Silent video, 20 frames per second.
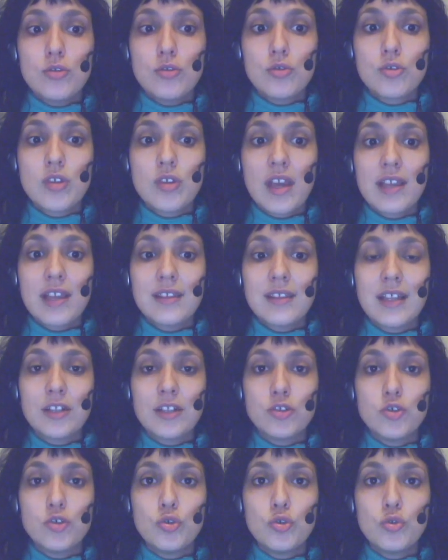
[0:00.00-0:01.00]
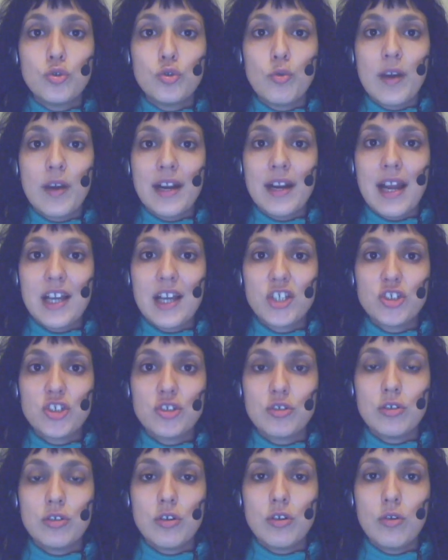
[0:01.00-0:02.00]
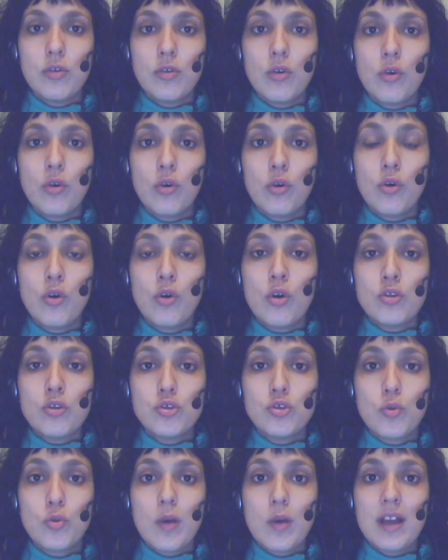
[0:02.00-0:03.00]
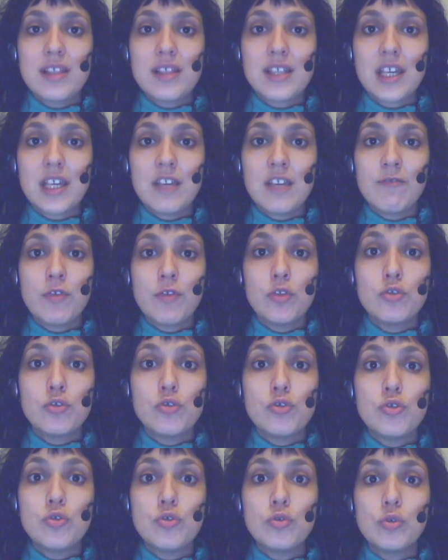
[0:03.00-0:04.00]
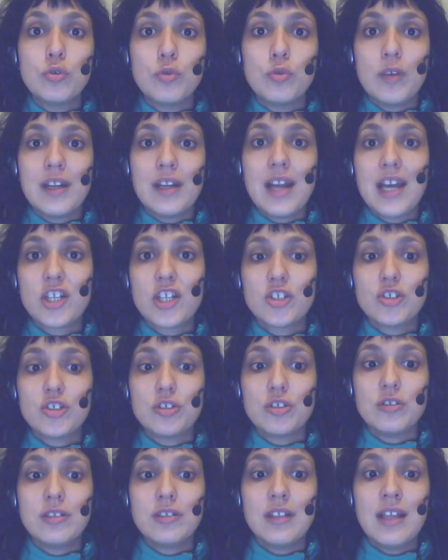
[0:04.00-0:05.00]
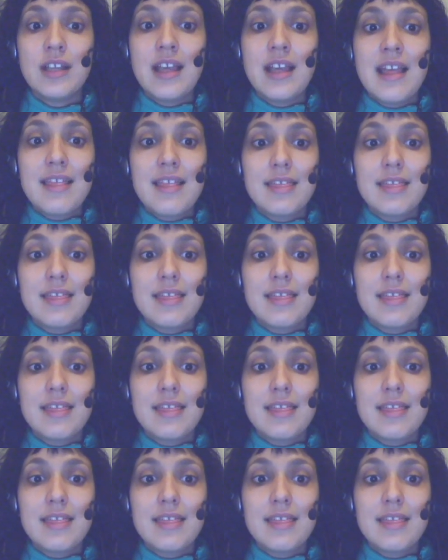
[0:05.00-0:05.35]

To say that you do an action or to ask if you do an action,